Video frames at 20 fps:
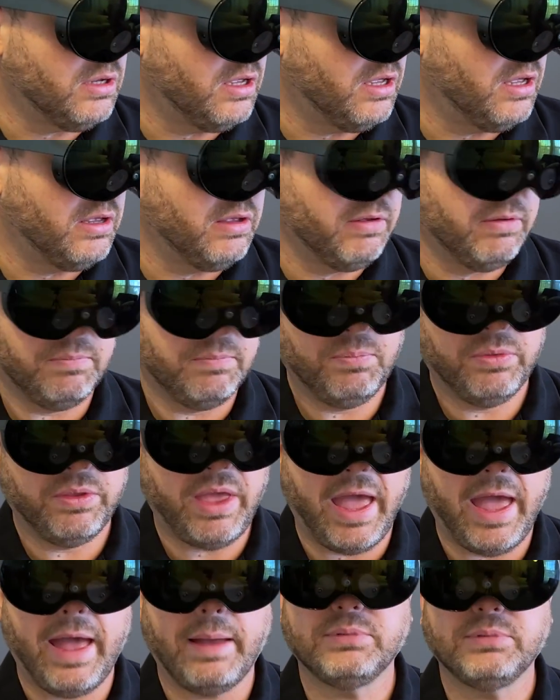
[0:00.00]
uh,
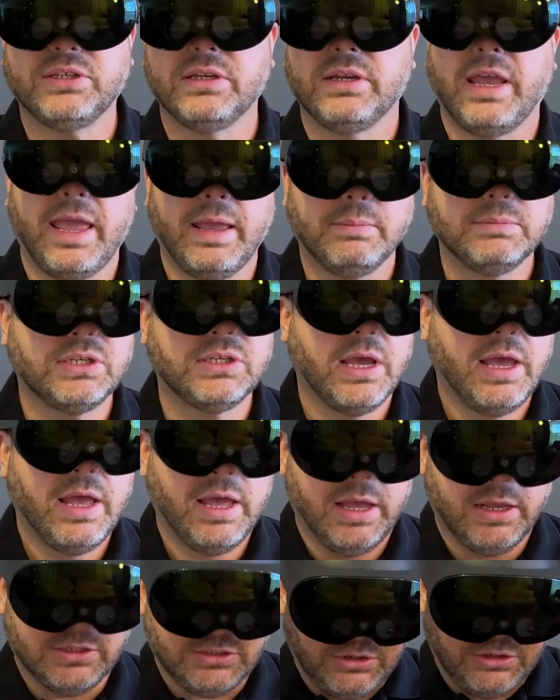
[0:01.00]
apps and games.
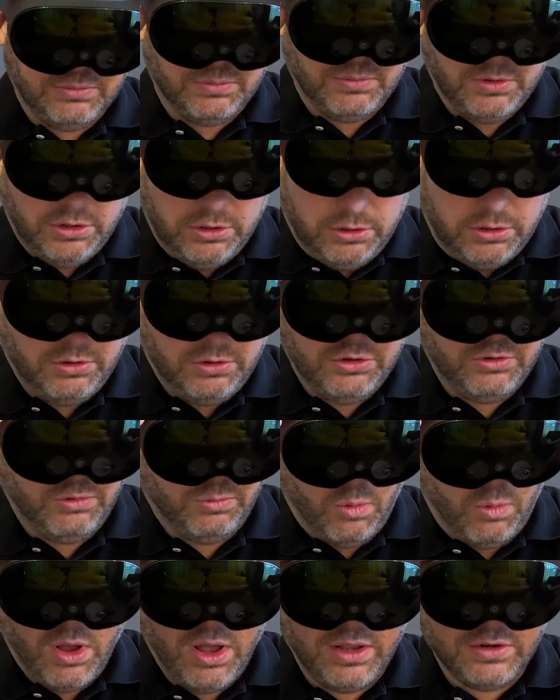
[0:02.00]
So you'll, you'll
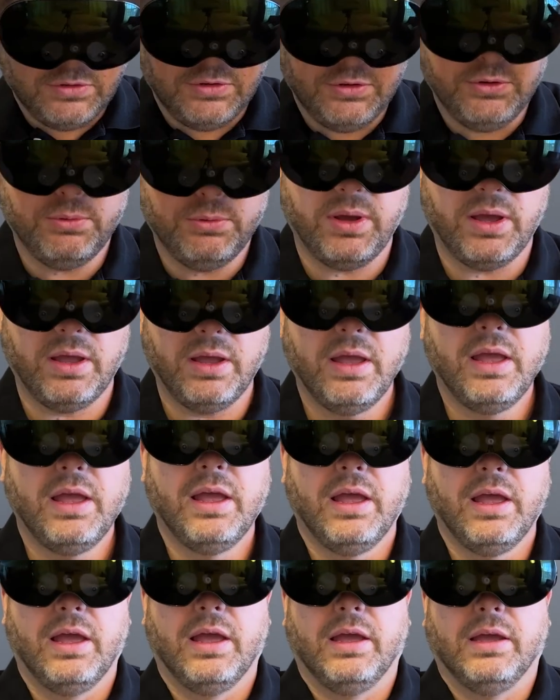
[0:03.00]
want to, uh,
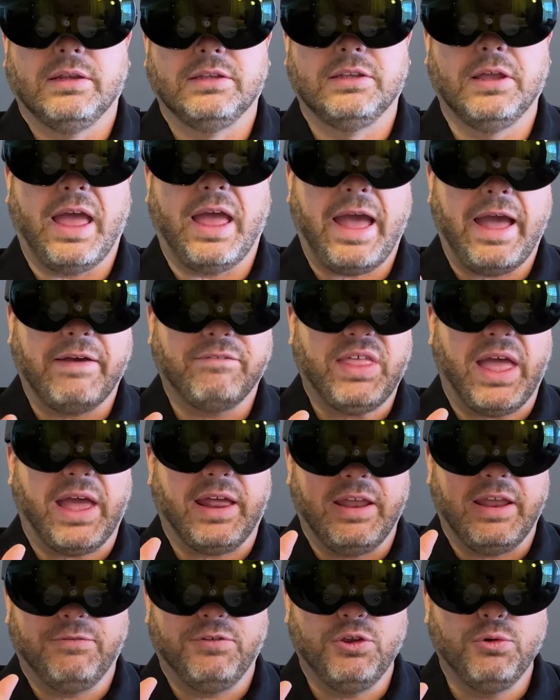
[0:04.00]
to have
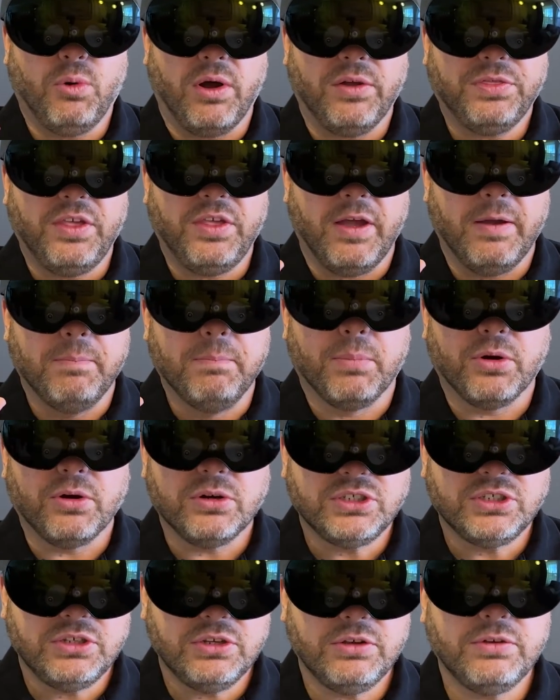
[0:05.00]
that. If you want the
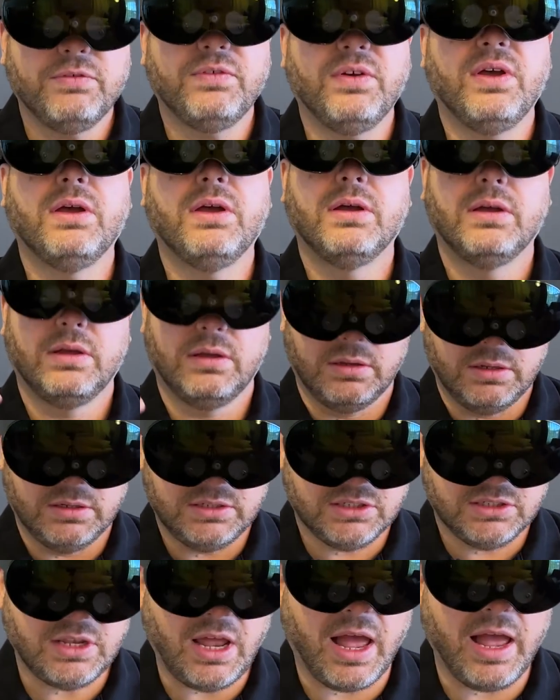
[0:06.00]
immersive
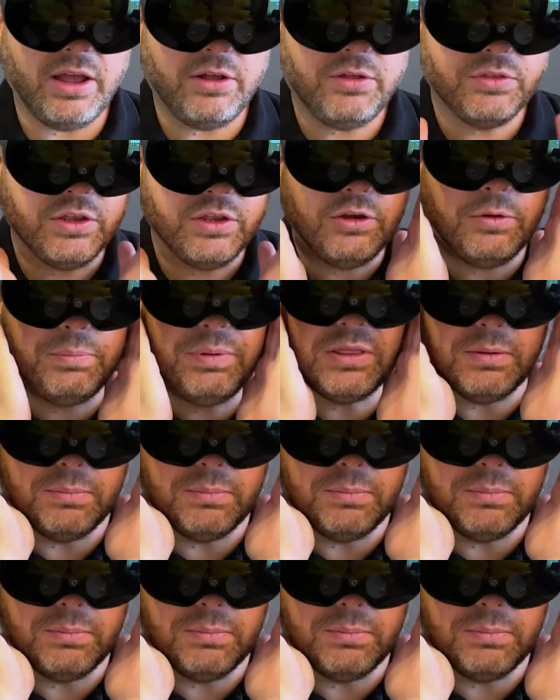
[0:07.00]
style, then you'll put